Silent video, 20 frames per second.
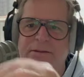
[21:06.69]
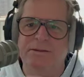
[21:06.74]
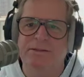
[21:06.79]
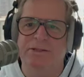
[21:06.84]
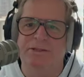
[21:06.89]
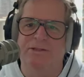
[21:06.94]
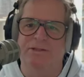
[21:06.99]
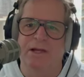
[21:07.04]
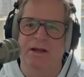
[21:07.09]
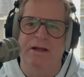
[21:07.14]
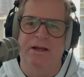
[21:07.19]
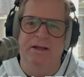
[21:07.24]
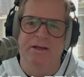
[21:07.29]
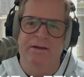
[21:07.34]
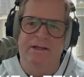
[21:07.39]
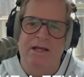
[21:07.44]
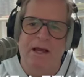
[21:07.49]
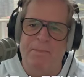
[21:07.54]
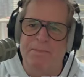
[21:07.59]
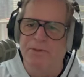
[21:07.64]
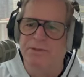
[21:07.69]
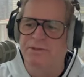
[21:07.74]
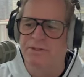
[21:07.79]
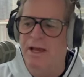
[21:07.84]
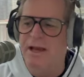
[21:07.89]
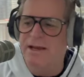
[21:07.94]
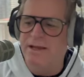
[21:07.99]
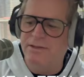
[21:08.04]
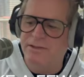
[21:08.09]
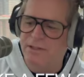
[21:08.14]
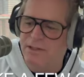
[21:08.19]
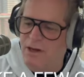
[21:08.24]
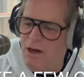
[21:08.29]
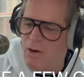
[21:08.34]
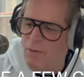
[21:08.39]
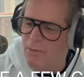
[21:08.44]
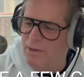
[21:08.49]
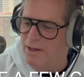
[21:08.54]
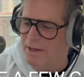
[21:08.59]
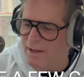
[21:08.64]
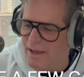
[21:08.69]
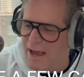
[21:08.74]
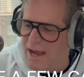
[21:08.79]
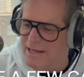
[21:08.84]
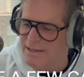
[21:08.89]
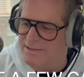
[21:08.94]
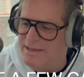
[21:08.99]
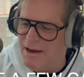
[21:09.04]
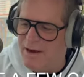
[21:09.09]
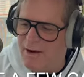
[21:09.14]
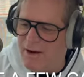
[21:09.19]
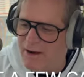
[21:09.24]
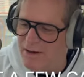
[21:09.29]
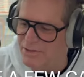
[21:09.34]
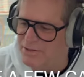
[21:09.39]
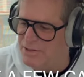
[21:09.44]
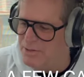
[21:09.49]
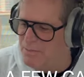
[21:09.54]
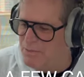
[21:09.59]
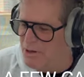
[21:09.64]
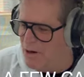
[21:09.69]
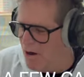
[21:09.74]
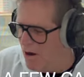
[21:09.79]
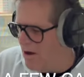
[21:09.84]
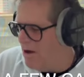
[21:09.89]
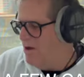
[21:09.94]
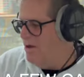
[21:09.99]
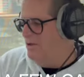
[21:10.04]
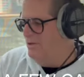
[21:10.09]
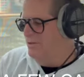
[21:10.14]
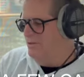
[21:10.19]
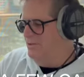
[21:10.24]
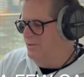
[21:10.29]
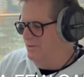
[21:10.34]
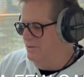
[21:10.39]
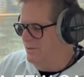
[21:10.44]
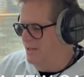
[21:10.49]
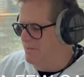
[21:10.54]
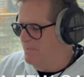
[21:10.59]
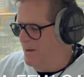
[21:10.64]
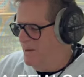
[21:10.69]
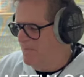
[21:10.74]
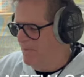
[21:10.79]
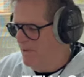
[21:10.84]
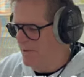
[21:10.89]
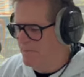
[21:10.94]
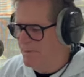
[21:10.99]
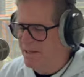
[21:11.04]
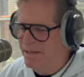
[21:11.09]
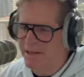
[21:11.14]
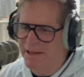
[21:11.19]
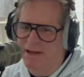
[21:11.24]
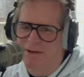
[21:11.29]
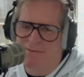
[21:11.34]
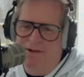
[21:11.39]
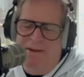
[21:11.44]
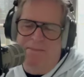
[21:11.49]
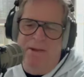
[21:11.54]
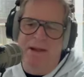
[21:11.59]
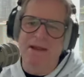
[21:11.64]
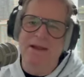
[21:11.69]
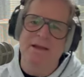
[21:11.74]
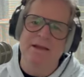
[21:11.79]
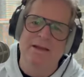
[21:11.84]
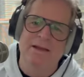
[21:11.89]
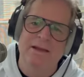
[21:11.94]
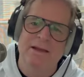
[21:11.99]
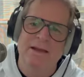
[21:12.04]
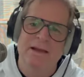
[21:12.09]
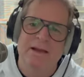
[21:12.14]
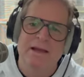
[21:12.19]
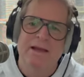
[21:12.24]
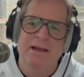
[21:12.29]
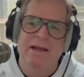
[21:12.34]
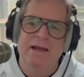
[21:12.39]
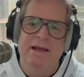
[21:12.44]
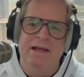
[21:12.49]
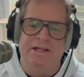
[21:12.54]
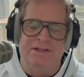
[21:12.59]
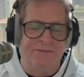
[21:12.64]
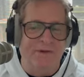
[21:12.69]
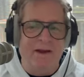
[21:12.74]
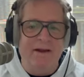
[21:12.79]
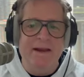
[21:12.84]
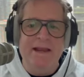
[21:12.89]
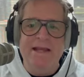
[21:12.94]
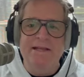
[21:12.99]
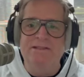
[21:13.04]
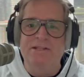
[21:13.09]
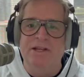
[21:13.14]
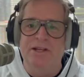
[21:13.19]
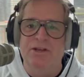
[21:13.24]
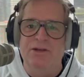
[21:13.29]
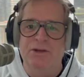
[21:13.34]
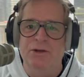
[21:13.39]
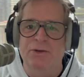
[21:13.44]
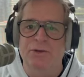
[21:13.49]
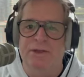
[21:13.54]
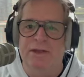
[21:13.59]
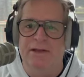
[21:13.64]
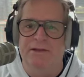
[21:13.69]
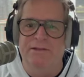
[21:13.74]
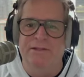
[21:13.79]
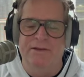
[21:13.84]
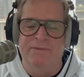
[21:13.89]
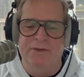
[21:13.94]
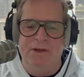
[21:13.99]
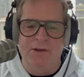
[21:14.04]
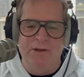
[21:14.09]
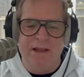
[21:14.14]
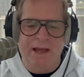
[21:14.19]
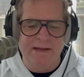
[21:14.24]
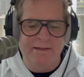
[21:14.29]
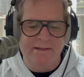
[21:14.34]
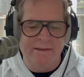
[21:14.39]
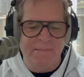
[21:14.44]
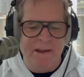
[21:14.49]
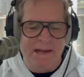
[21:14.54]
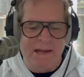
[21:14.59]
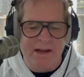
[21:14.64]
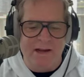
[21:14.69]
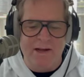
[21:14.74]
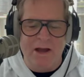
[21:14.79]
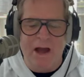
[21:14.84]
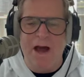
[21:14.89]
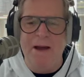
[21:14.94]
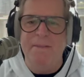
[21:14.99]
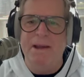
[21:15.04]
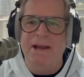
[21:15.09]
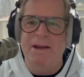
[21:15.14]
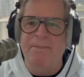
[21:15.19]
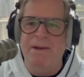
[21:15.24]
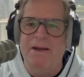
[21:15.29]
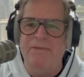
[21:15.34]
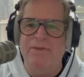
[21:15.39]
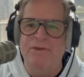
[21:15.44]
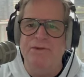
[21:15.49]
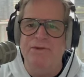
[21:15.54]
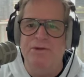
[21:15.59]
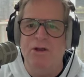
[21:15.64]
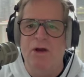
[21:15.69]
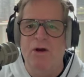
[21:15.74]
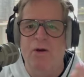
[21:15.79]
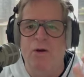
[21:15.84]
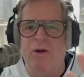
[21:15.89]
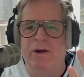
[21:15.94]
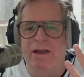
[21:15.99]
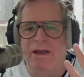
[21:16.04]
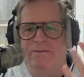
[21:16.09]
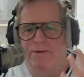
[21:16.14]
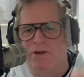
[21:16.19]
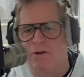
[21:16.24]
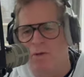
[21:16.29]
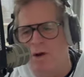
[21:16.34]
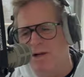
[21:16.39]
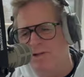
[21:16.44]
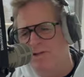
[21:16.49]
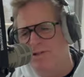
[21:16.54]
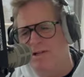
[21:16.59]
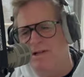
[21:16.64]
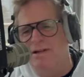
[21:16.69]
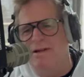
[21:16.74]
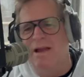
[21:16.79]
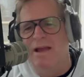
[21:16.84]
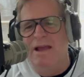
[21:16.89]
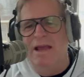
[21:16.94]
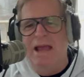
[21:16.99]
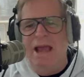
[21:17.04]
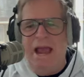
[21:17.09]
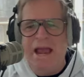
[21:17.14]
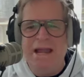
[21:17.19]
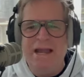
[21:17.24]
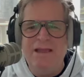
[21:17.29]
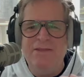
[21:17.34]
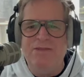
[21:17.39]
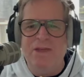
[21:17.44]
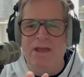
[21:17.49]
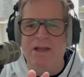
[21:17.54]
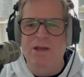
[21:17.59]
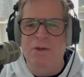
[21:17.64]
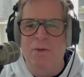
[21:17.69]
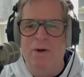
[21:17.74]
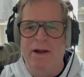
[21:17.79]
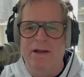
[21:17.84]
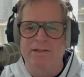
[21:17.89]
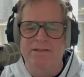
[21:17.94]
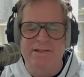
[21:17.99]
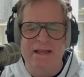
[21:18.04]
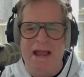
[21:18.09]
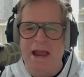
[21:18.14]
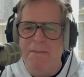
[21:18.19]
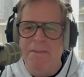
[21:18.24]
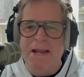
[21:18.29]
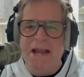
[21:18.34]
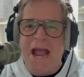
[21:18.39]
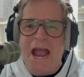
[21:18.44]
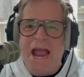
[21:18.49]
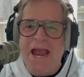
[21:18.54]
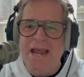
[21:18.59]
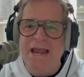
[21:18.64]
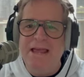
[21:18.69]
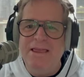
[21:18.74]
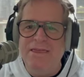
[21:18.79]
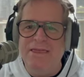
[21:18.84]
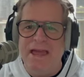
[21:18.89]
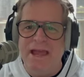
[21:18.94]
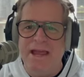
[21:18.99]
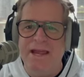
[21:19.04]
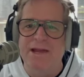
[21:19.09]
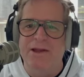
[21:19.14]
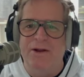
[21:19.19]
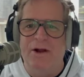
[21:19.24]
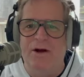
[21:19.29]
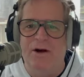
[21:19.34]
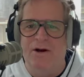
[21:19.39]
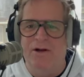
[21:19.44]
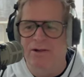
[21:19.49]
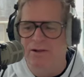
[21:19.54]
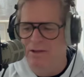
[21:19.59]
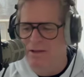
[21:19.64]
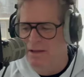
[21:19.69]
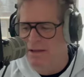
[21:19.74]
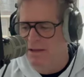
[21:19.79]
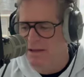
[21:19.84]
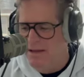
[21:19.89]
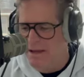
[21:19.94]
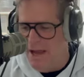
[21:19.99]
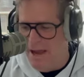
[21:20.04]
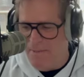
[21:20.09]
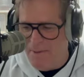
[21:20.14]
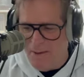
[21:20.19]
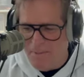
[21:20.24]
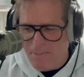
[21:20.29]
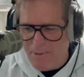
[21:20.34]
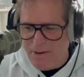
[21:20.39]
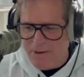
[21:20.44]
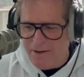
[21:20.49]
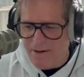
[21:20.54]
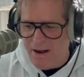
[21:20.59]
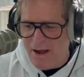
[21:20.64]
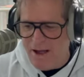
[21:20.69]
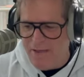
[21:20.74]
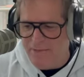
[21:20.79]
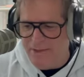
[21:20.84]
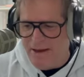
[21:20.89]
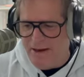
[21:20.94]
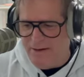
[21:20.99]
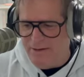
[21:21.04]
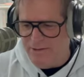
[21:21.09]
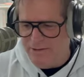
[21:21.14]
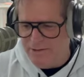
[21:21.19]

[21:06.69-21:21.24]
Just a couple seconds ago, realized there are some calls that people have been leaving me. It's very easy to do this. If you'd like to make a comment about the show or you have a question, anything you want to say, I mean, anything at all, I'm going to put it on there.